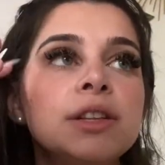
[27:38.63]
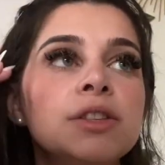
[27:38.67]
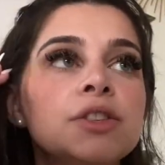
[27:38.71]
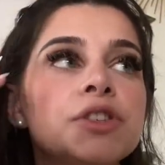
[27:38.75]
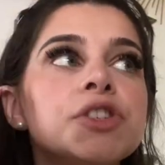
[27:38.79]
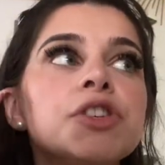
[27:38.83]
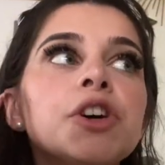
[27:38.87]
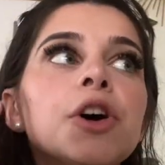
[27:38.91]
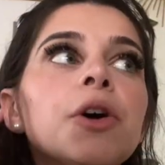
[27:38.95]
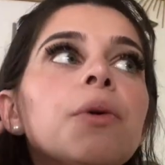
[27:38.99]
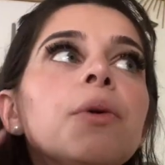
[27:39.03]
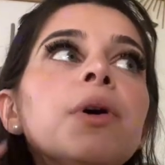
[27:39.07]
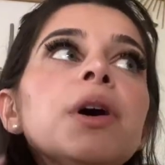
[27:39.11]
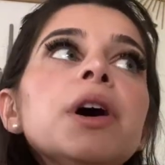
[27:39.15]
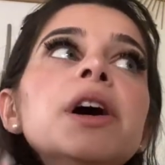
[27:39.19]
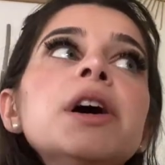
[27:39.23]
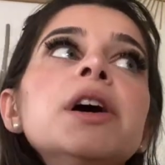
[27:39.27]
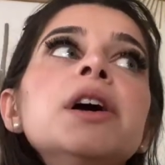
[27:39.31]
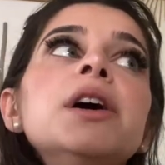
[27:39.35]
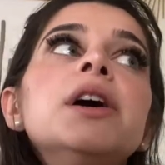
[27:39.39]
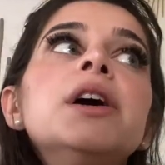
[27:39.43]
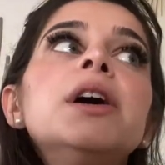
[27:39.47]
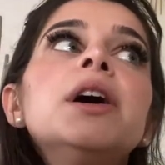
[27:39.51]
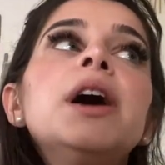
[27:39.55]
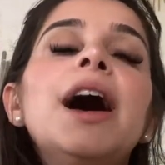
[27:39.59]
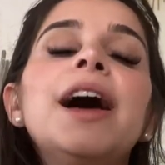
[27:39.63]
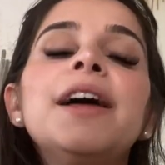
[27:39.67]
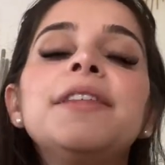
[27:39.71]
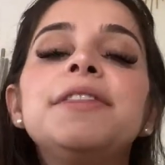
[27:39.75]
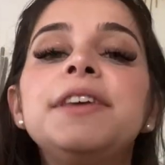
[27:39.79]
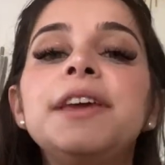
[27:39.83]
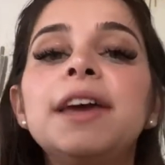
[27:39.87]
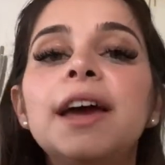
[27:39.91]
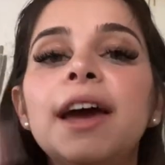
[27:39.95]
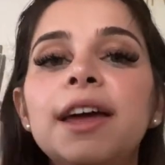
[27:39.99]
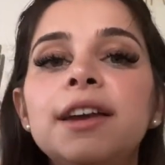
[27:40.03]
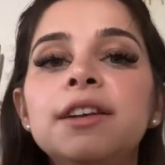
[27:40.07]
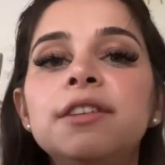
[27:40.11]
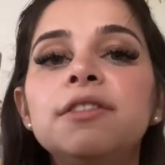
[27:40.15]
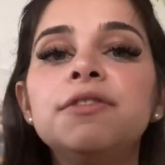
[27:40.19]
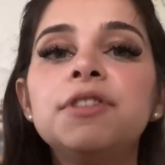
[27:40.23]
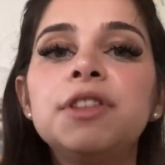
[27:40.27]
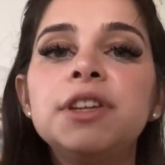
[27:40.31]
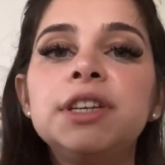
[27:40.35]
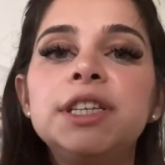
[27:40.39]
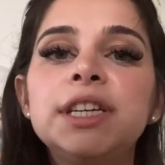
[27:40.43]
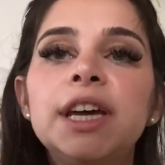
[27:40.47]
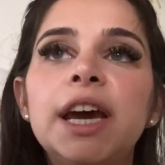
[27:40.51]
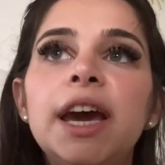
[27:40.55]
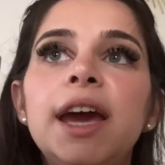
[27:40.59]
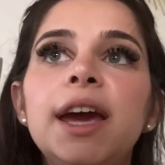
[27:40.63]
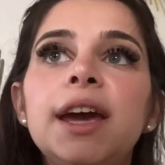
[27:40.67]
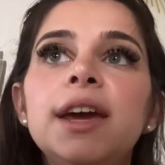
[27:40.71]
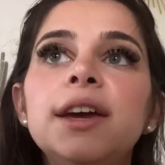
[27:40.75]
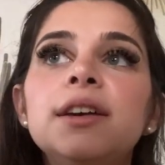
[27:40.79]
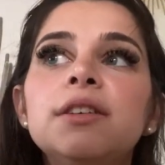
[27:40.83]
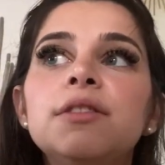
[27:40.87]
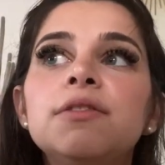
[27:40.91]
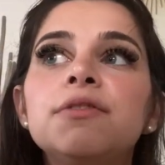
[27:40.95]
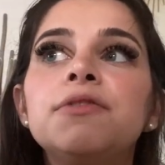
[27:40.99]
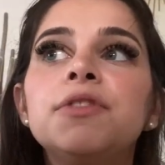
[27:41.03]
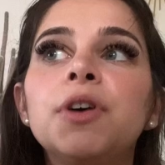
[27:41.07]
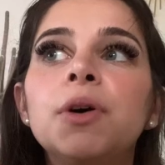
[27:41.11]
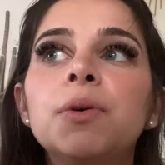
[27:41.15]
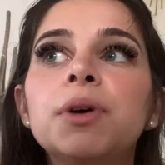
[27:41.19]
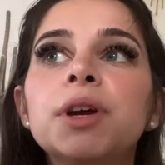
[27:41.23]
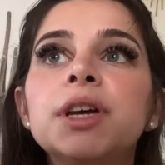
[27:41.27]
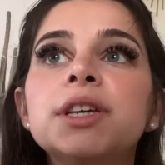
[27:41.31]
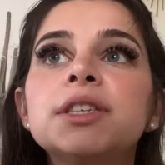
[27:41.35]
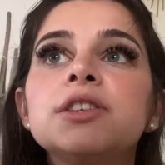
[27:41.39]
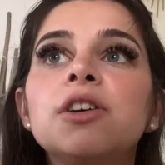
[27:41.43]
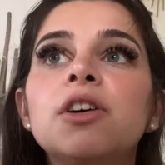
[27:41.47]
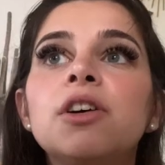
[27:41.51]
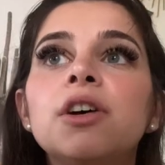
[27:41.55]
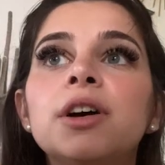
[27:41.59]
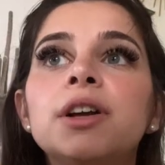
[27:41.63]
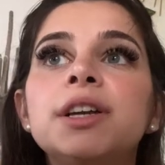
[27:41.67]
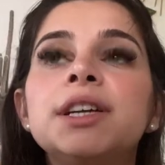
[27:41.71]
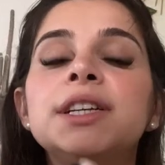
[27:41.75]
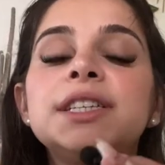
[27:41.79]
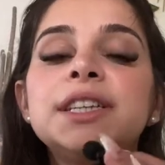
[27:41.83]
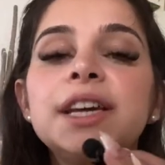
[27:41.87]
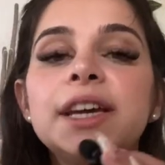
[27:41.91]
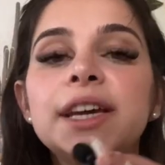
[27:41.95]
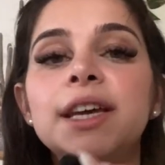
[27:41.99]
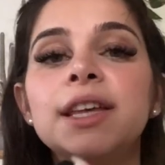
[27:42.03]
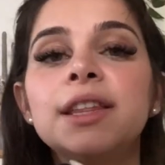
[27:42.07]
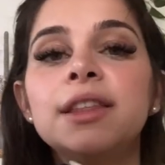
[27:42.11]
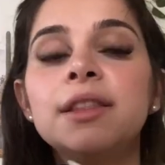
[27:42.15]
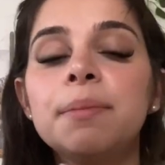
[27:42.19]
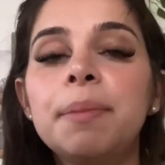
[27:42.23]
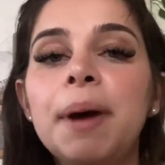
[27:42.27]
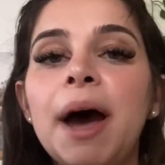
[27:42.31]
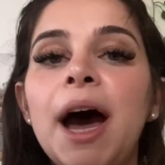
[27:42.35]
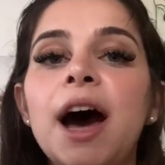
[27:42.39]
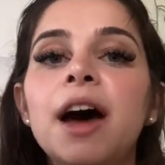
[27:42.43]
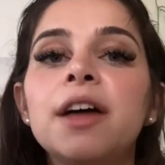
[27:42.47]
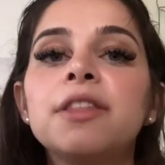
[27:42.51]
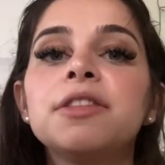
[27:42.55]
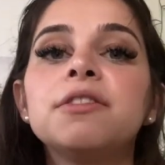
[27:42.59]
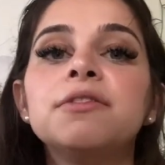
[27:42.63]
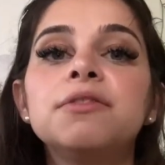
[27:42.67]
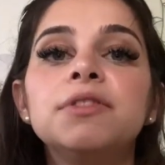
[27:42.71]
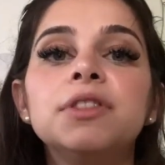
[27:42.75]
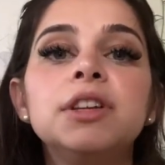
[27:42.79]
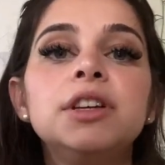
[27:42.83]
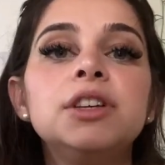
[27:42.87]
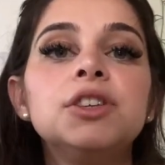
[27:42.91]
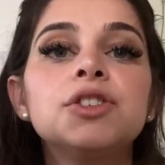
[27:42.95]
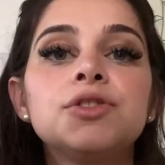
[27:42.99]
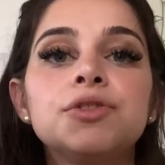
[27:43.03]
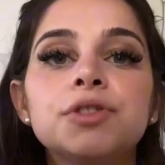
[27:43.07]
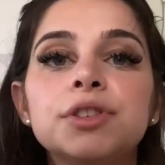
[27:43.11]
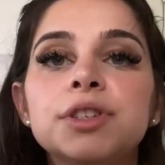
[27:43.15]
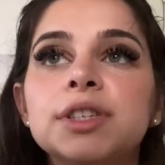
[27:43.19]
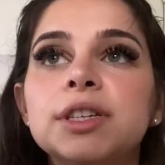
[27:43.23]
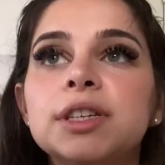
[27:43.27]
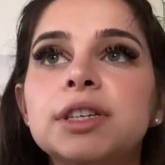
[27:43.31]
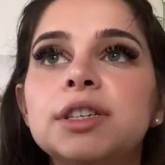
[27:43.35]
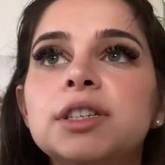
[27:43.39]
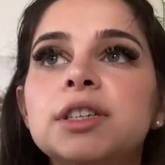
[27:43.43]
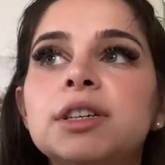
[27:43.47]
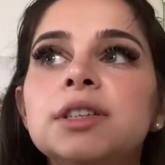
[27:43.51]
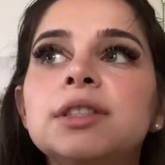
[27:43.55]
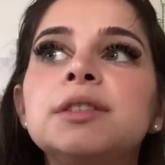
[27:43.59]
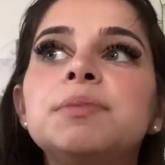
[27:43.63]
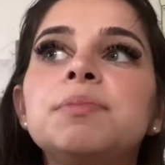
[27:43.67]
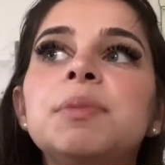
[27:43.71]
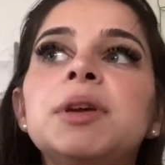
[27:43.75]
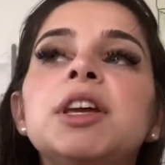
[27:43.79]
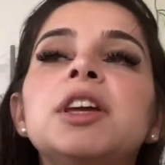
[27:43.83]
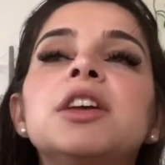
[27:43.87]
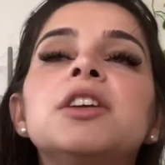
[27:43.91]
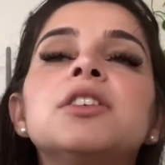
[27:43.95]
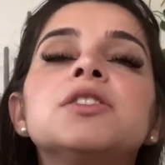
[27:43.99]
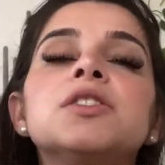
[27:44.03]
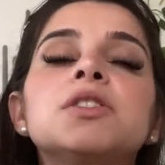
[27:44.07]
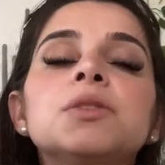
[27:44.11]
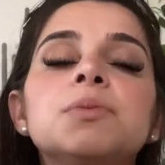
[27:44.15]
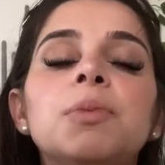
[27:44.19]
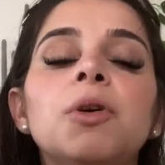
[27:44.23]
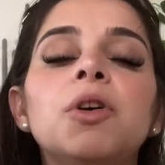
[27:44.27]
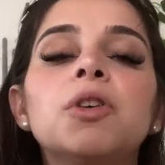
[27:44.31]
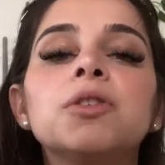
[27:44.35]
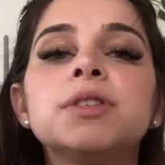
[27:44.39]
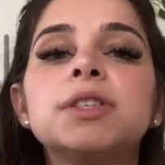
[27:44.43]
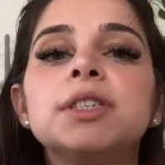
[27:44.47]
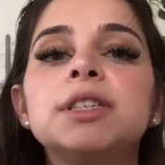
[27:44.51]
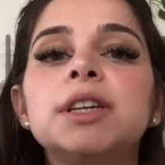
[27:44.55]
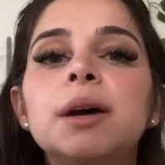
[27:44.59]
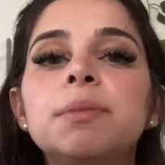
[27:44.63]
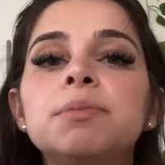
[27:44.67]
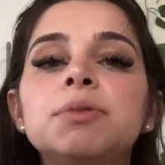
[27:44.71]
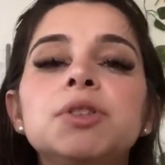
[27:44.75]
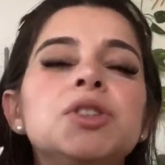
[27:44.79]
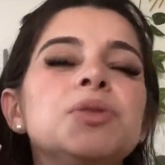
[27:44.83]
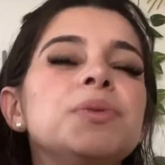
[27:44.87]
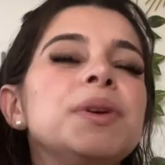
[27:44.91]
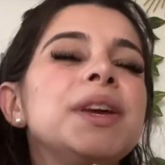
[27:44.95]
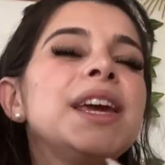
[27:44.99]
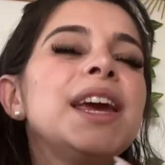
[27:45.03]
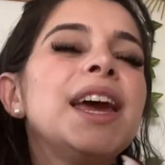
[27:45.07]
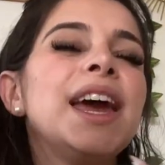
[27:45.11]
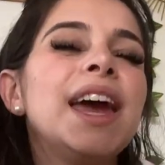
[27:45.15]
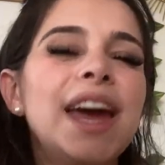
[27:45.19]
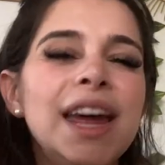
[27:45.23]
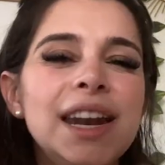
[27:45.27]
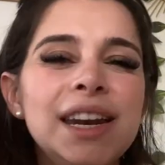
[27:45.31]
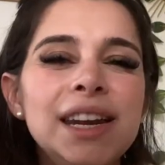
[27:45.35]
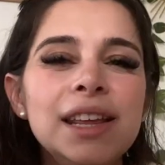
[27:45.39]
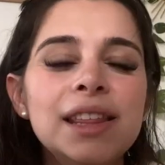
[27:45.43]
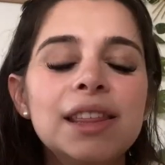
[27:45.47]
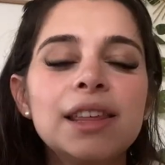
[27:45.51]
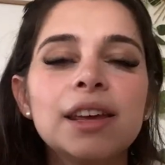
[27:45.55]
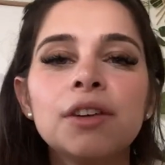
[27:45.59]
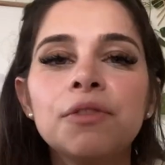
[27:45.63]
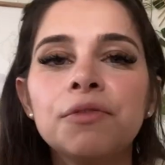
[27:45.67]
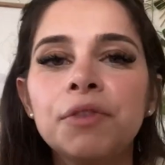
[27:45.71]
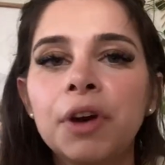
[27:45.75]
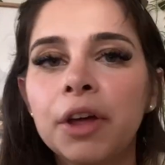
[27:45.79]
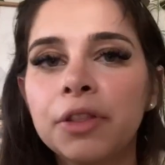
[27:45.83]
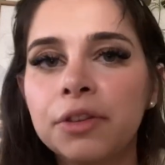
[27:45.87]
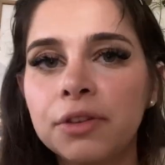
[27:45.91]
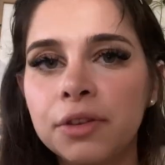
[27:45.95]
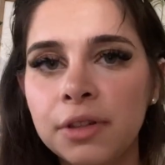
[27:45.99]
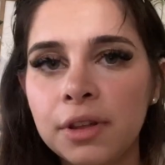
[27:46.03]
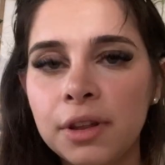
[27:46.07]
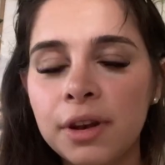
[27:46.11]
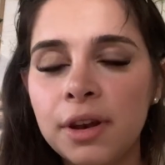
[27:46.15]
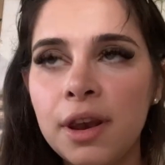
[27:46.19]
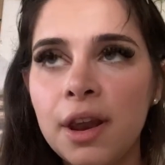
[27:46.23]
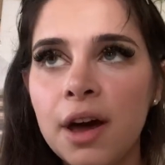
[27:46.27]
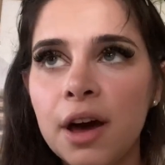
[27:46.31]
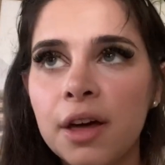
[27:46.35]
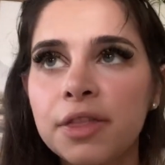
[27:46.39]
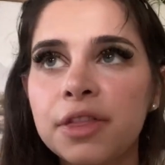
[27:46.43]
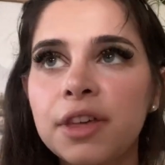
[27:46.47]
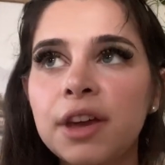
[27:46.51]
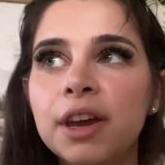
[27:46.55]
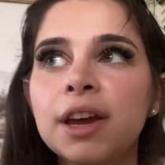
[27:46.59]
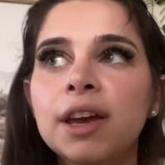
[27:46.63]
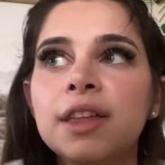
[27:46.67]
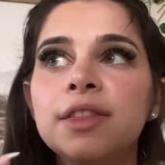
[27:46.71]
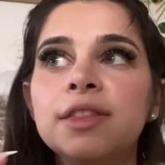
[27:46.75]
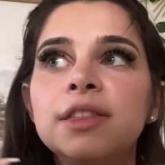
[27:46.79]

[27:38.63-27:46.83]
And so at the end of the day, focus on taking the path of least resistance, making small steps, doing anything rather than nothing.